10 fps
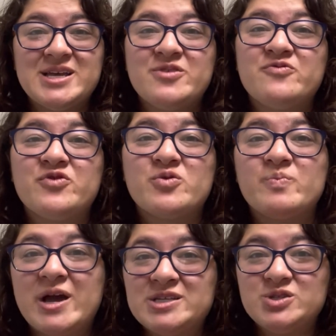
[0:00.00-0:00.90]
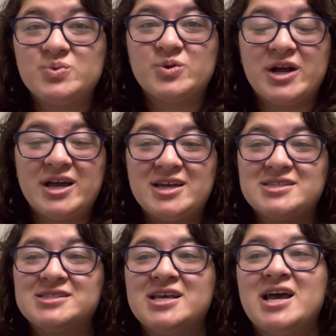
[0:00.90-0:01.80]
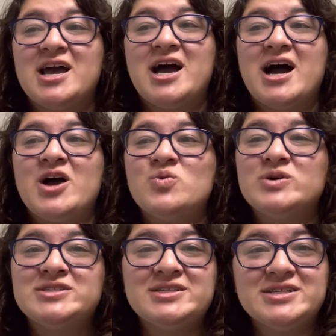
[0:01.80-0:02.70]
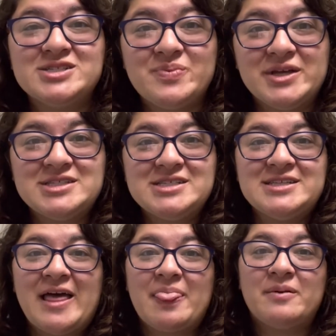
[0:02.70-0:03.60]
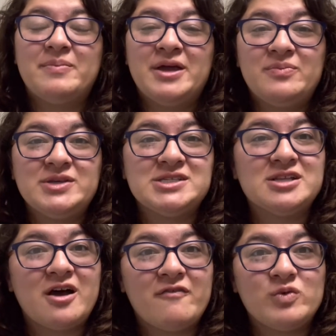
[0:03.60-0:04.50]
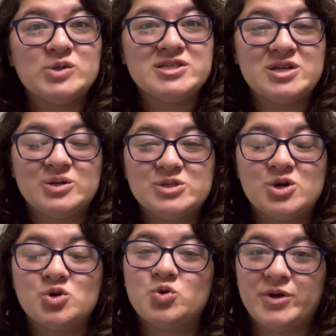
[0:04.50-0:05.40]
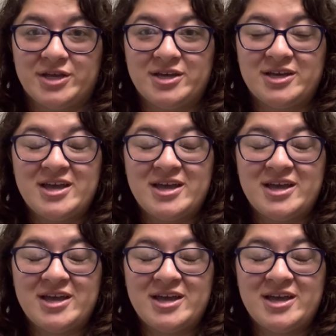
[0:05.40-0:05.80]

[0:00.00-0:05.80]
And for my surprise, I wasn't expecting that the baby stuff will sell so quick.